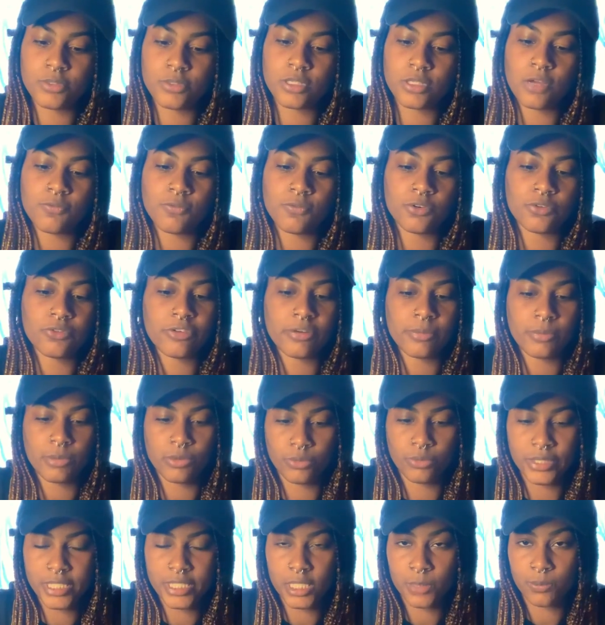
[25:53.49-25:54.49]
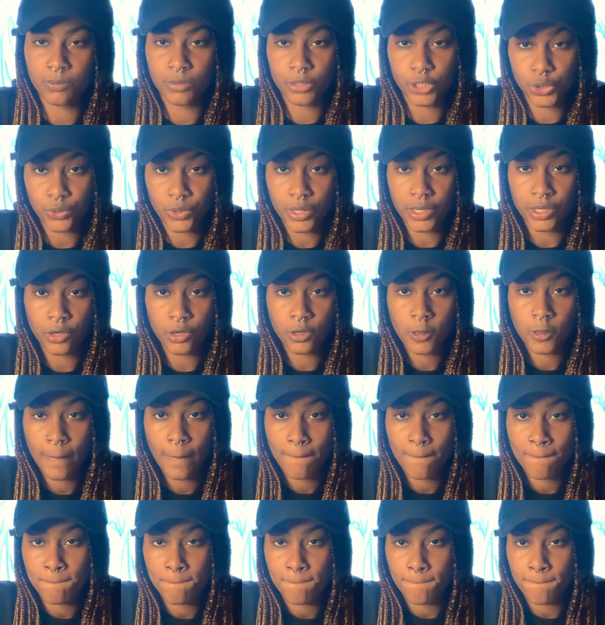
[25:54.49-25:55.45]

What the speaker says: suffered from a recent betrayal.